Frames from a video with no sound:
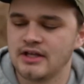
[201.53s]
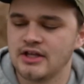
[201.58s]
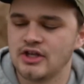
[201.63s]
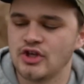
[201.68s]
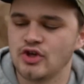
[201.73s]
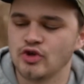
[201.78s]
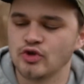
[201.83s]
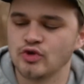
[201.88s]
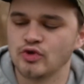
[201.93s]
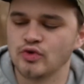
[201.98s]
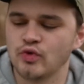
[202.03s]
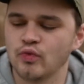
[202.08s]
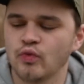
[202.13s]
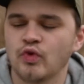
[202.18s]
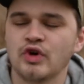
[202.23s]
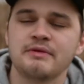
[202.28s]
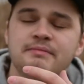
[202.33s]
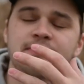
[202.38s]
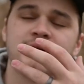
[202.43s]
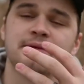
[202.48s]
you
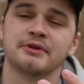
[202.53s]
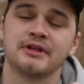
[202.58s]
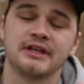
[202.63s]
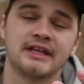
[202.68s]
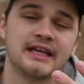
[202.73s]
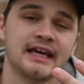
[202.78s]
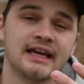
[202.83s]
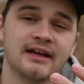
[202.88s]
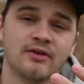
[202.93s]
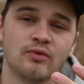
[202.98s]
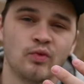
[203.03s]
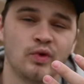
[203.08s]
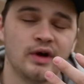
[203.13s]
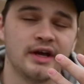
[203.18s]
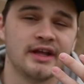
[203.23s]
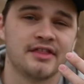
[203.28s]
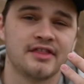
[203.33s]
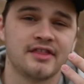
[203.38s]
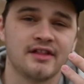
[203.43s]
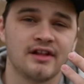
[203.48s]
wouldn't be able to get with